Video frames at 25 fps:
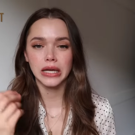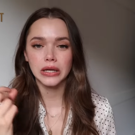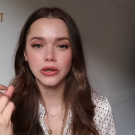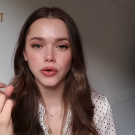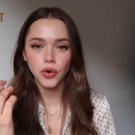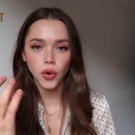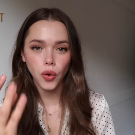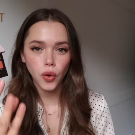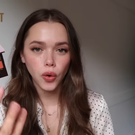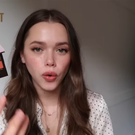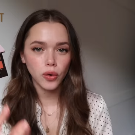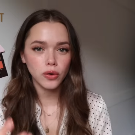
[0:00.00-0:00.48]
like
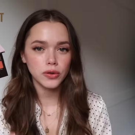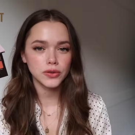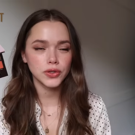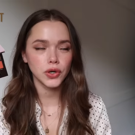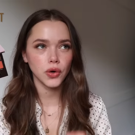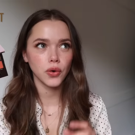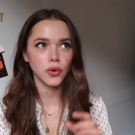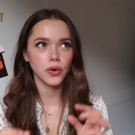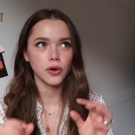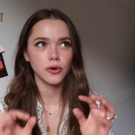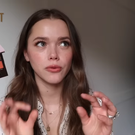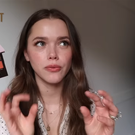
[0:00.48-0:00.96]
gold
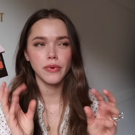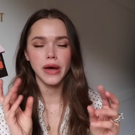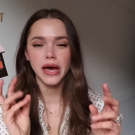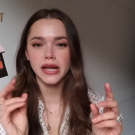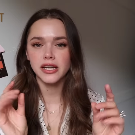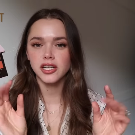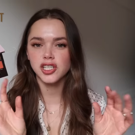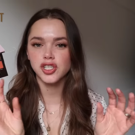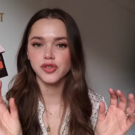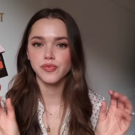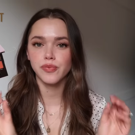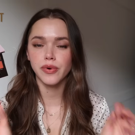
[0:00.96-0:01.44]
or
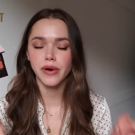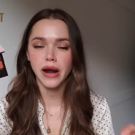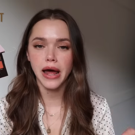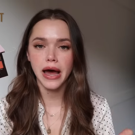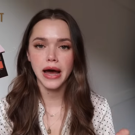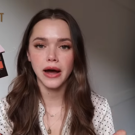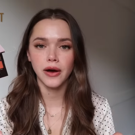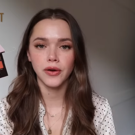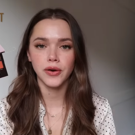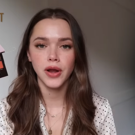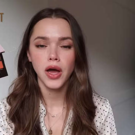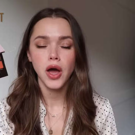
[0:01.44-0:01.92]
reddish
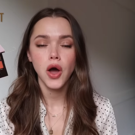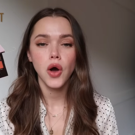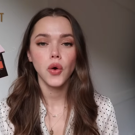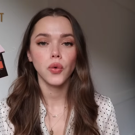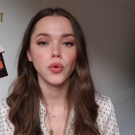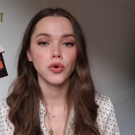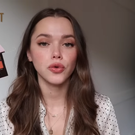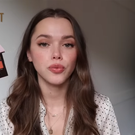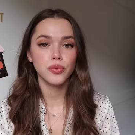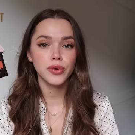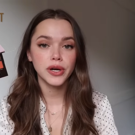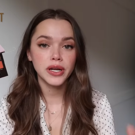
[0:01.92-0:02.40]
brown
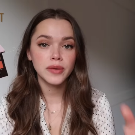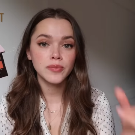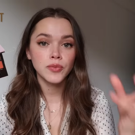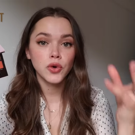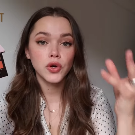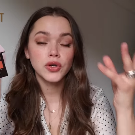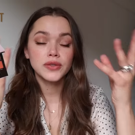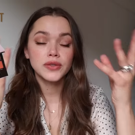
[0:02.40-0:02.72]
will bring